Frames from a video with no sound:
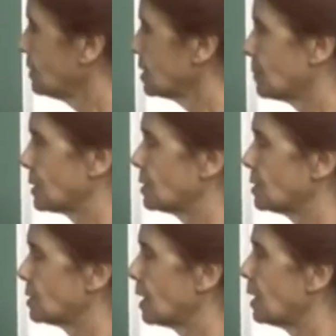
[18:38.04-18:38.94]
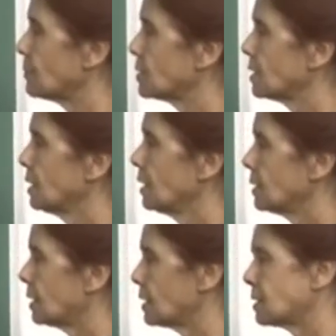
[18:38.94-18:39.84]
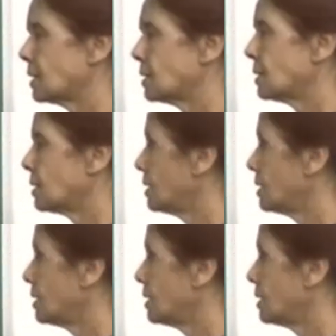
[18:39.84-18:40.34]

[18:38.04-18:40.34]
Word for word: first passage times, there are certain